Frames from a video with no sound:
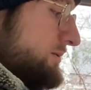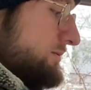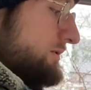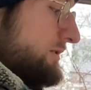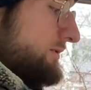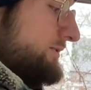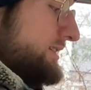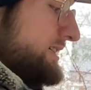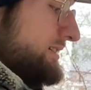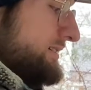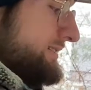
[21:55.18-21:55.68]

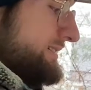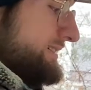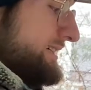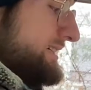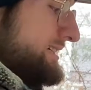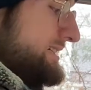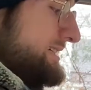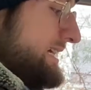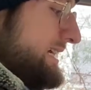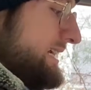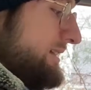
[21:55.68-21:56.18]
reveals a
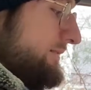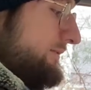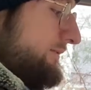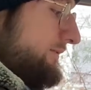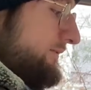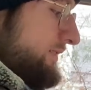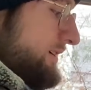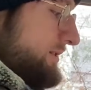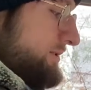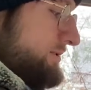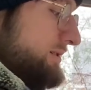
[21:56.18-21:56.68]
data
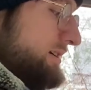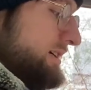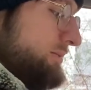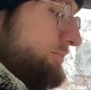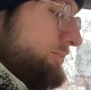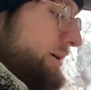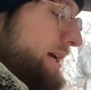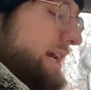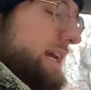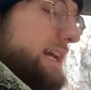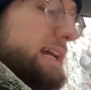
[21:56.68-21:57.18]
filtering
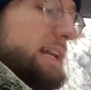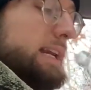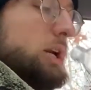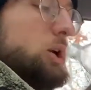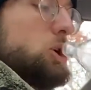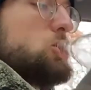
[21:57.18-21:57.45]
pane.